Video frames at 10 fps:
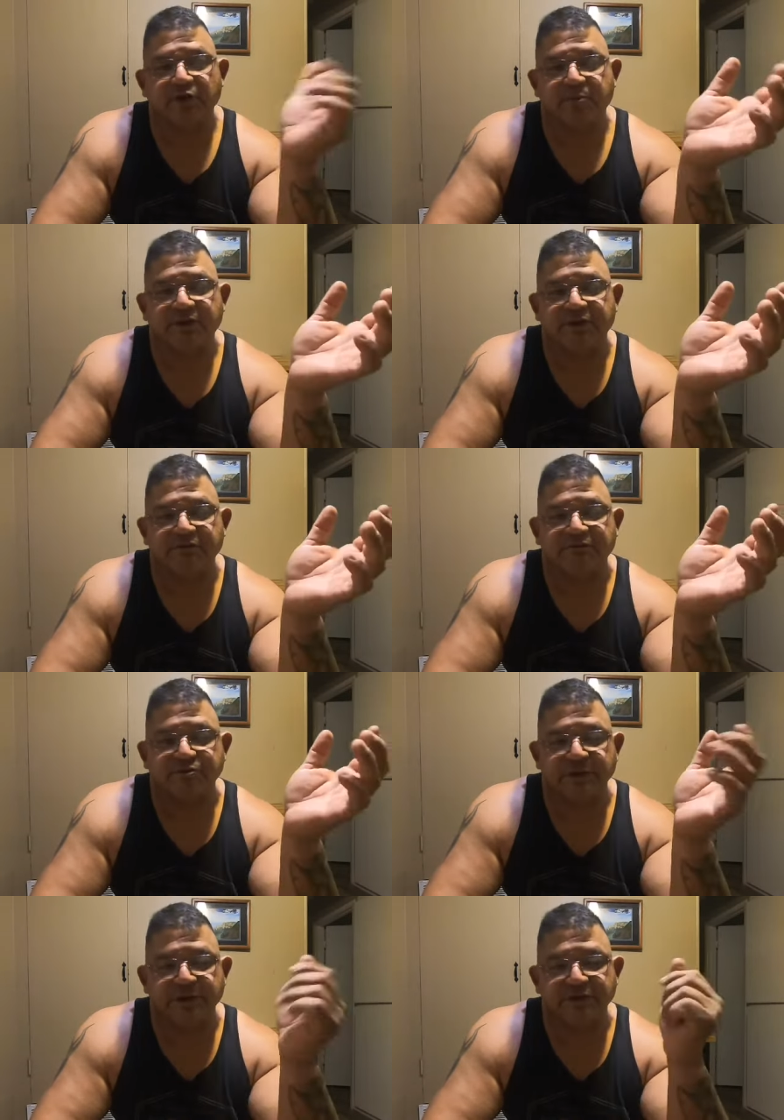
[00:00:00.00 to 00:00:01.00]
opening the
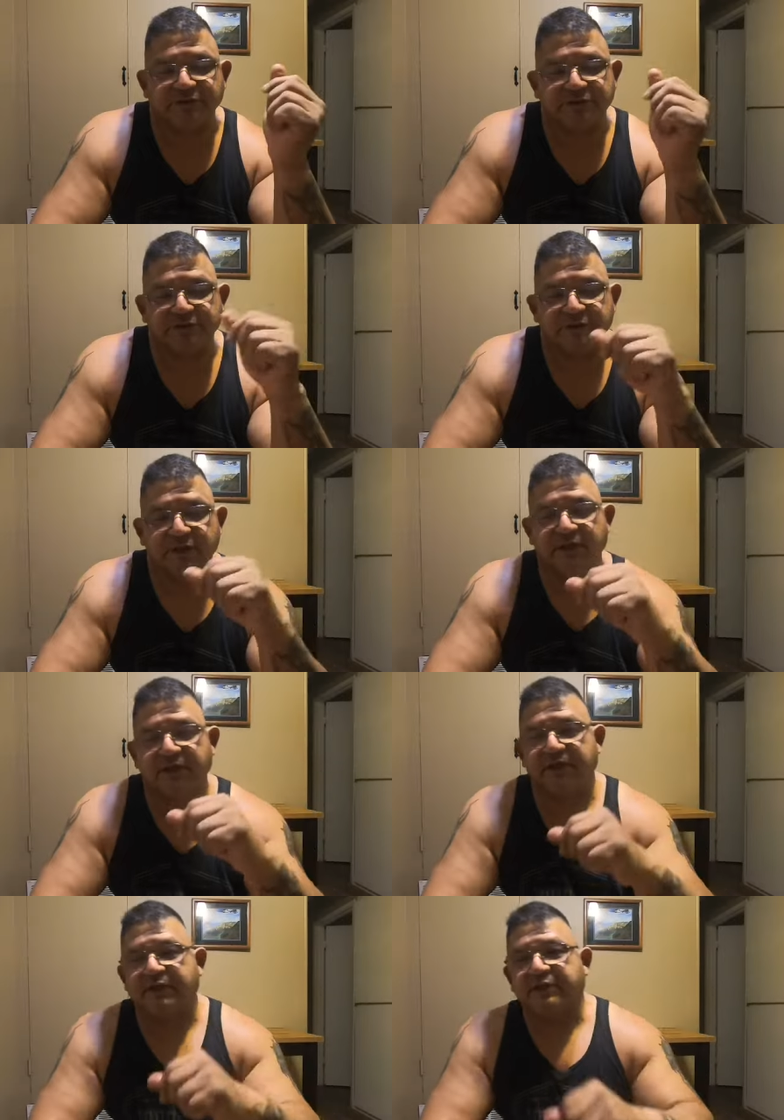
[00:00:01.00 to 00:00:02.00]
first package,
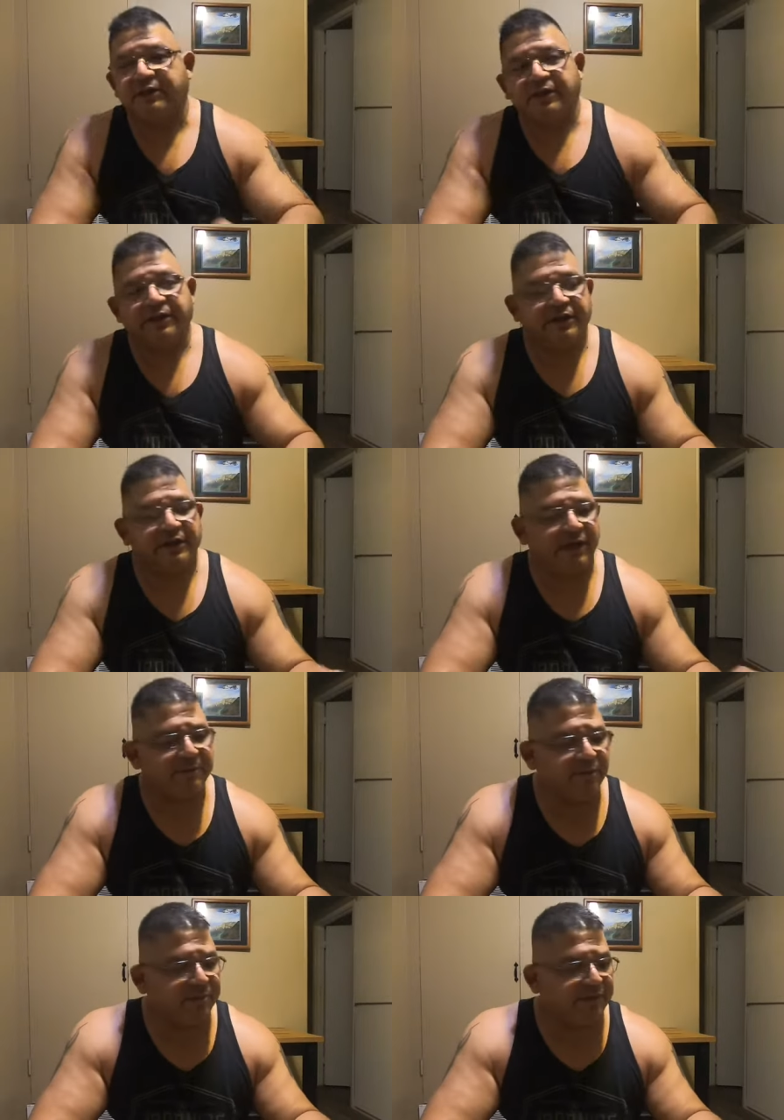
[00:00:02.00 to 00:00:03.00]
and I'm opening